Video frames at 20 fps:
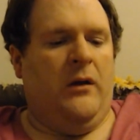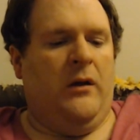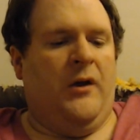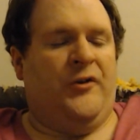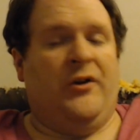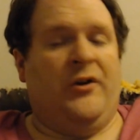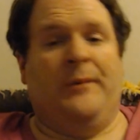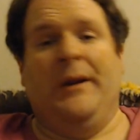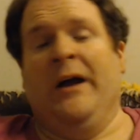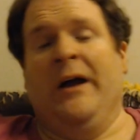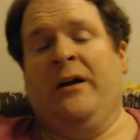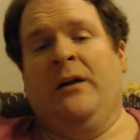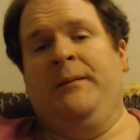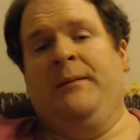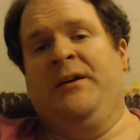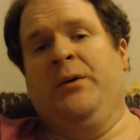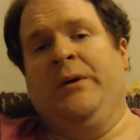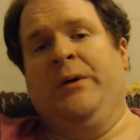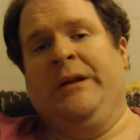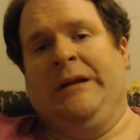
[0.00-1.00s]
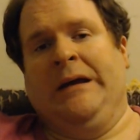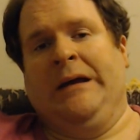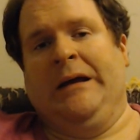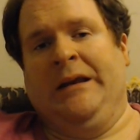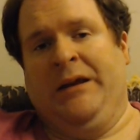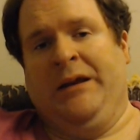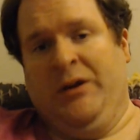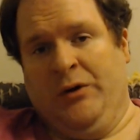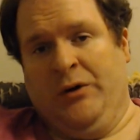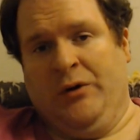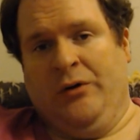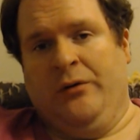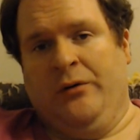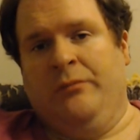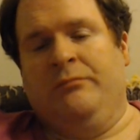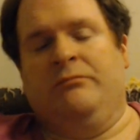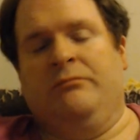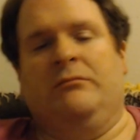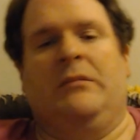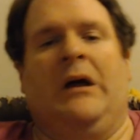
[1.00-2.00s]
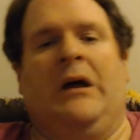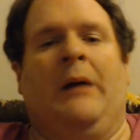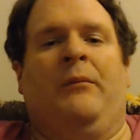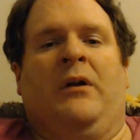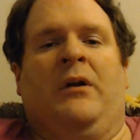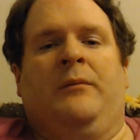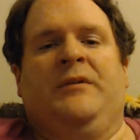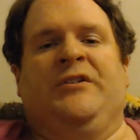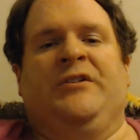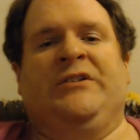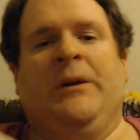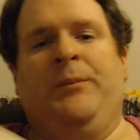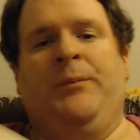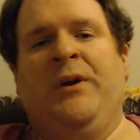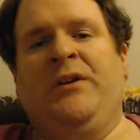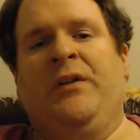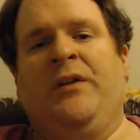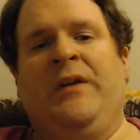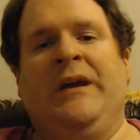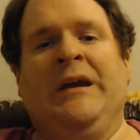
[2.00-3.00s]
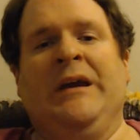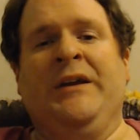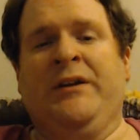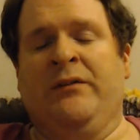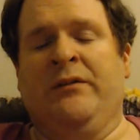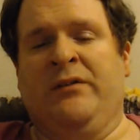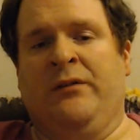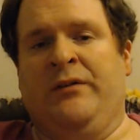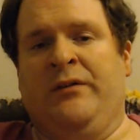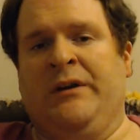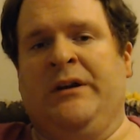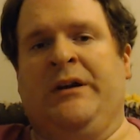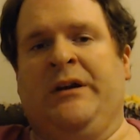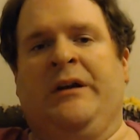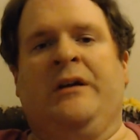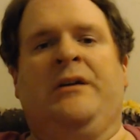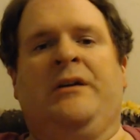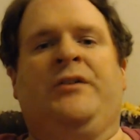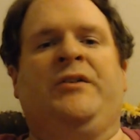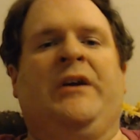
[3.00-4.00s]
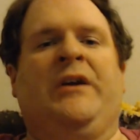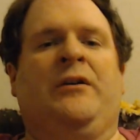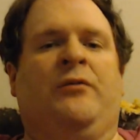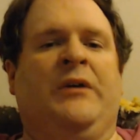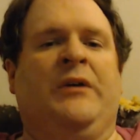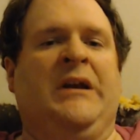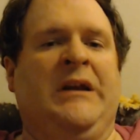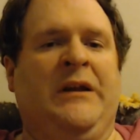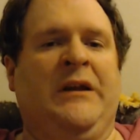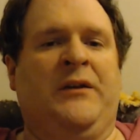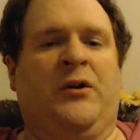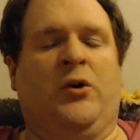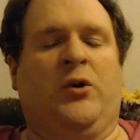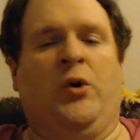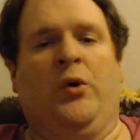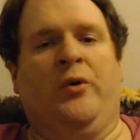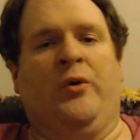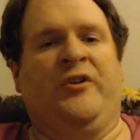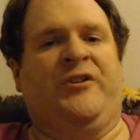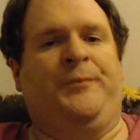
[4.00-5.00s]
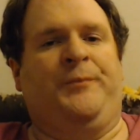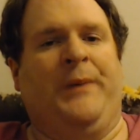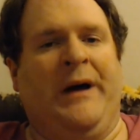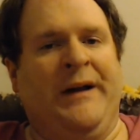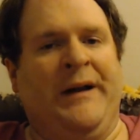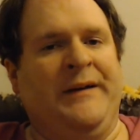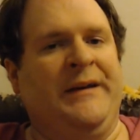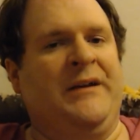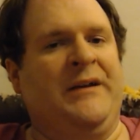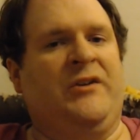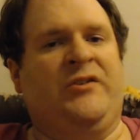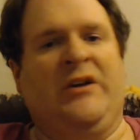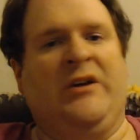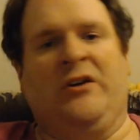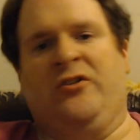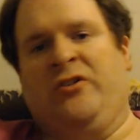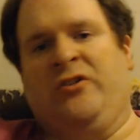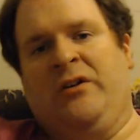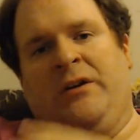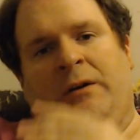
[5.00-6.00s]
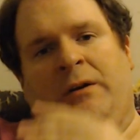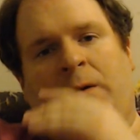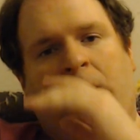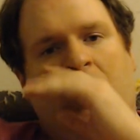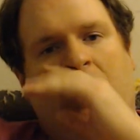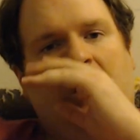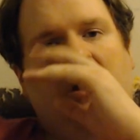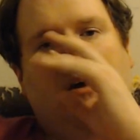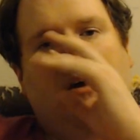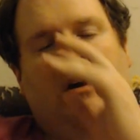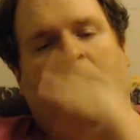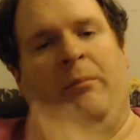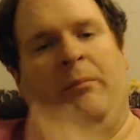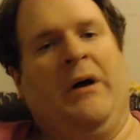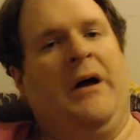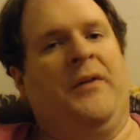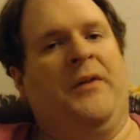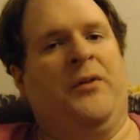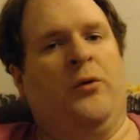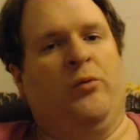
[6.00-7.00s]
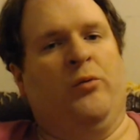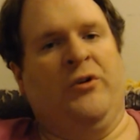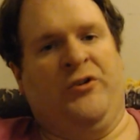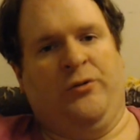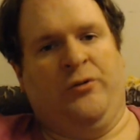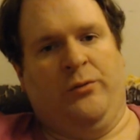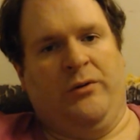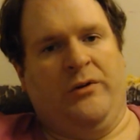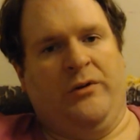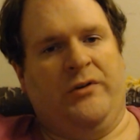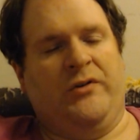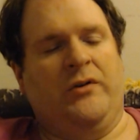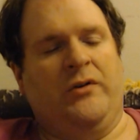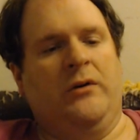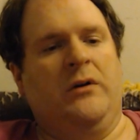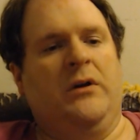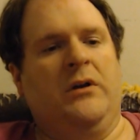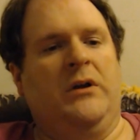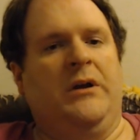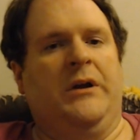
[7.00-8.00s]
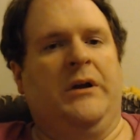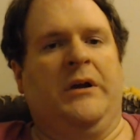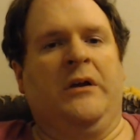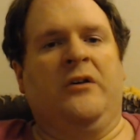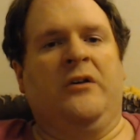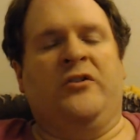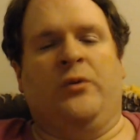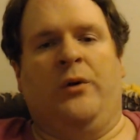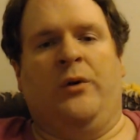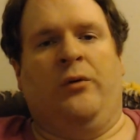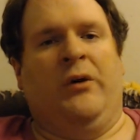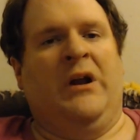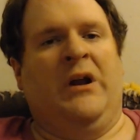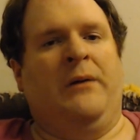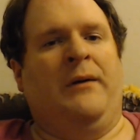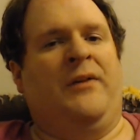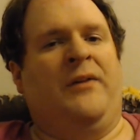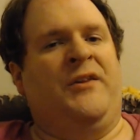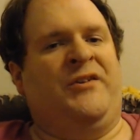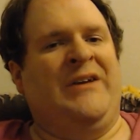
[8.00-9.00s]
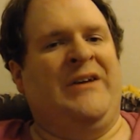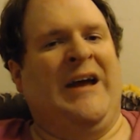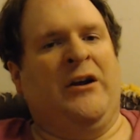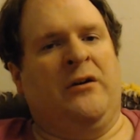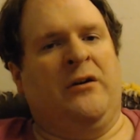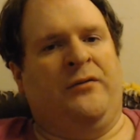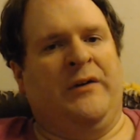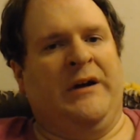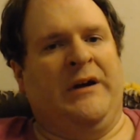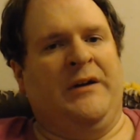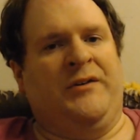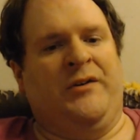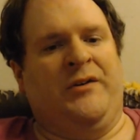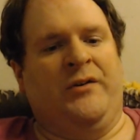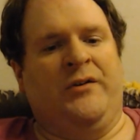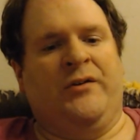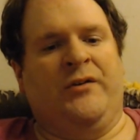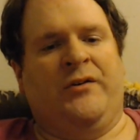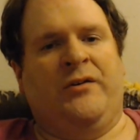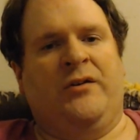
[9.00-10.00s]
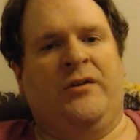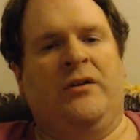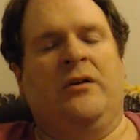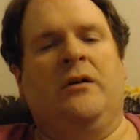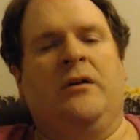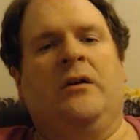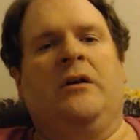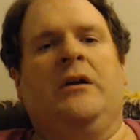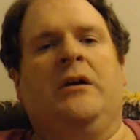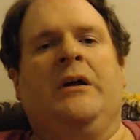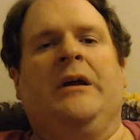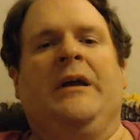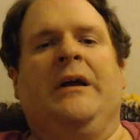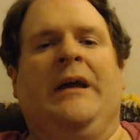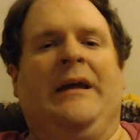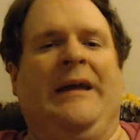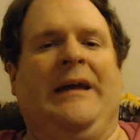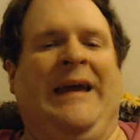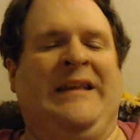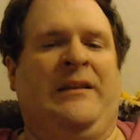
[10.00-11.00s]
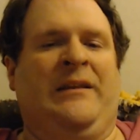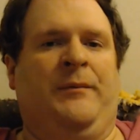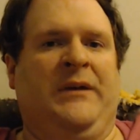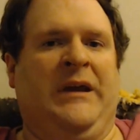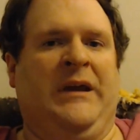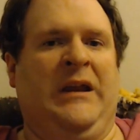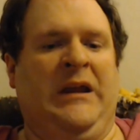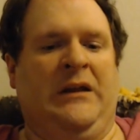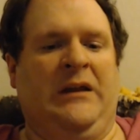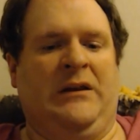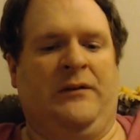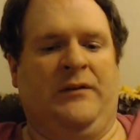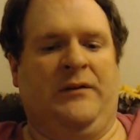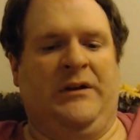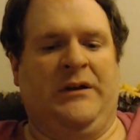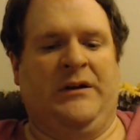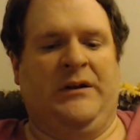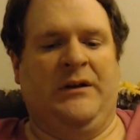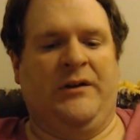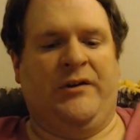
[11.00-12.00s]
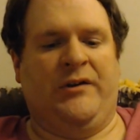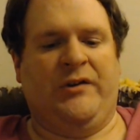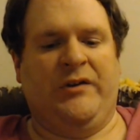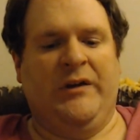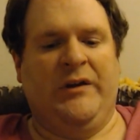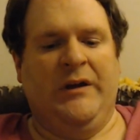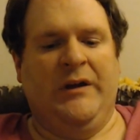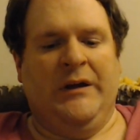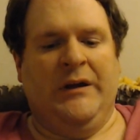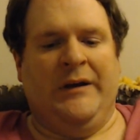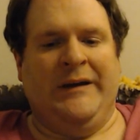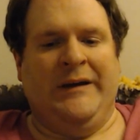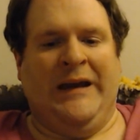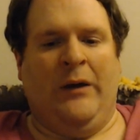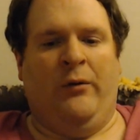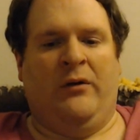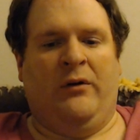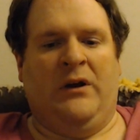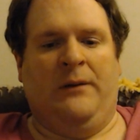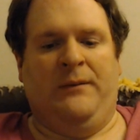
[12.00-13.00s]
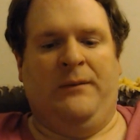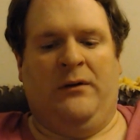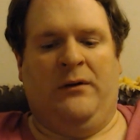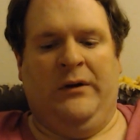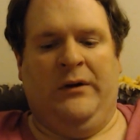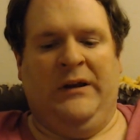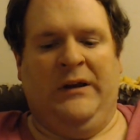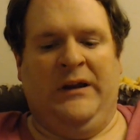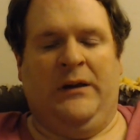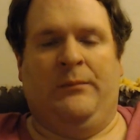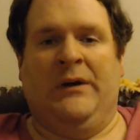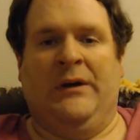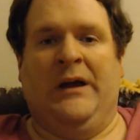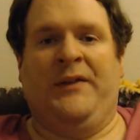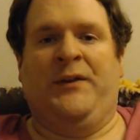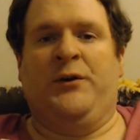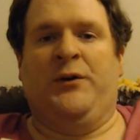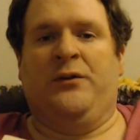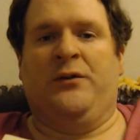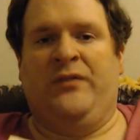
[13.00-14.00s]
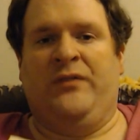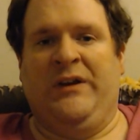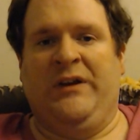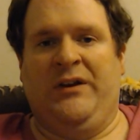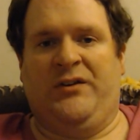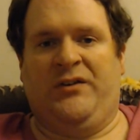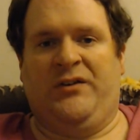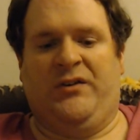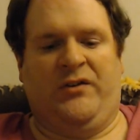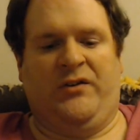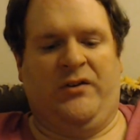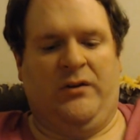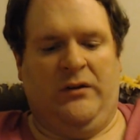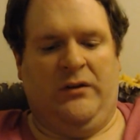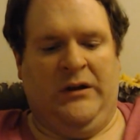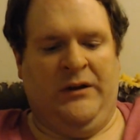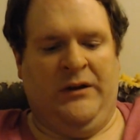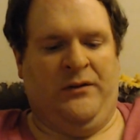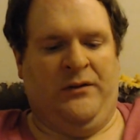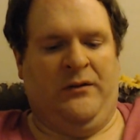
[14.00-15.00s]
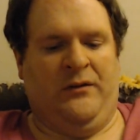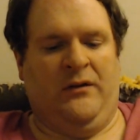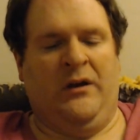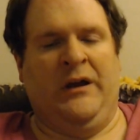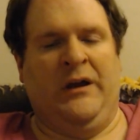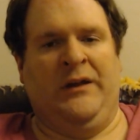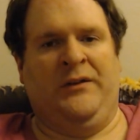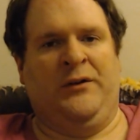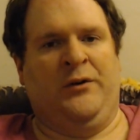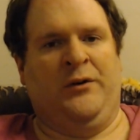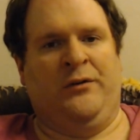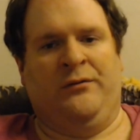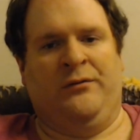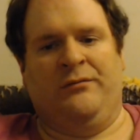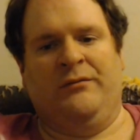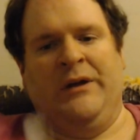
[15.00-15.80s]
So I'm not going to be doing that here. I'm going to be skipping to the end of Leviticus and reading the corresponding section about the rituals. So we read about the sacrifices at the beginning of Leviticus. Now we're going to be reading about their feasts and their